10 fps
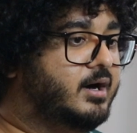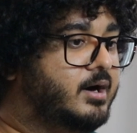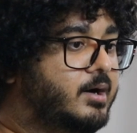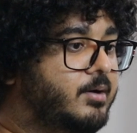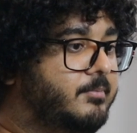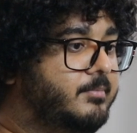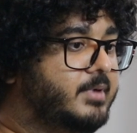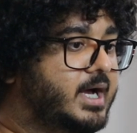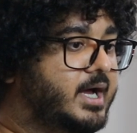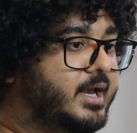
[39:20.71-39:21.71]

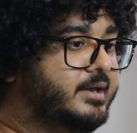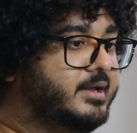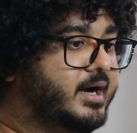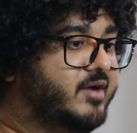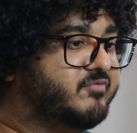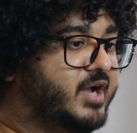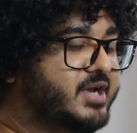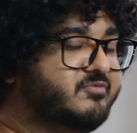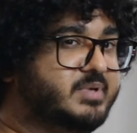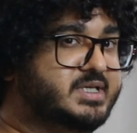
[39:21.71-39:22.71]
And
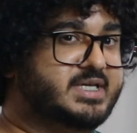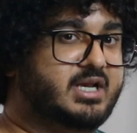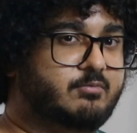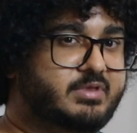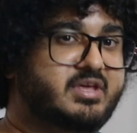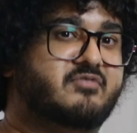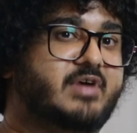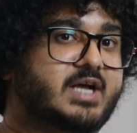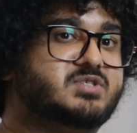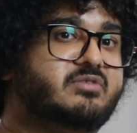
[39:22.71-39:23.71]
I've kind of been dealing
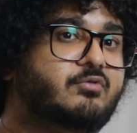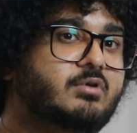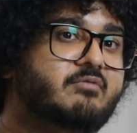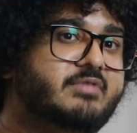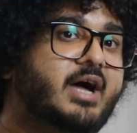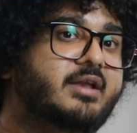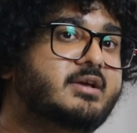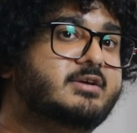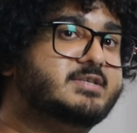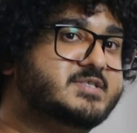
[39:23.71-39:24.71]
with the effects of all of
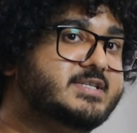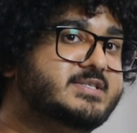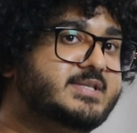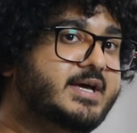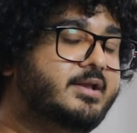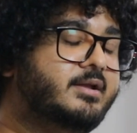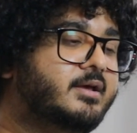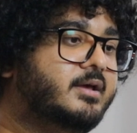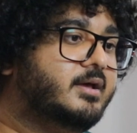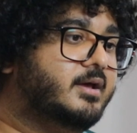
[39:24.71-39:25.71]
that since
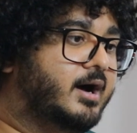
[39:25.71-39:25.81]
then.